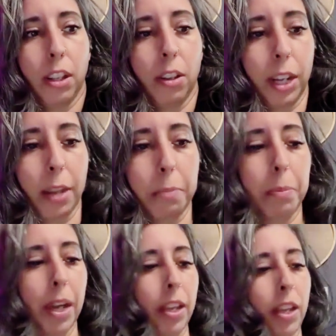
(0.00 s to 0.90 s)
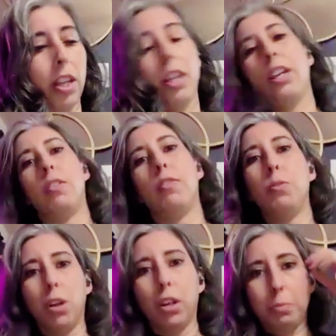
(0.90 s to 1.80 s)
Okay, but if you
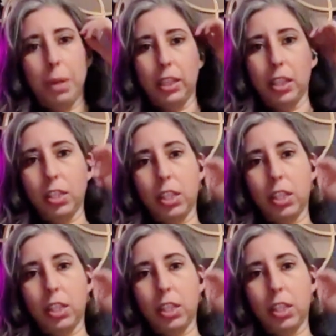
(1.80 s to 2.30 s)
want to make this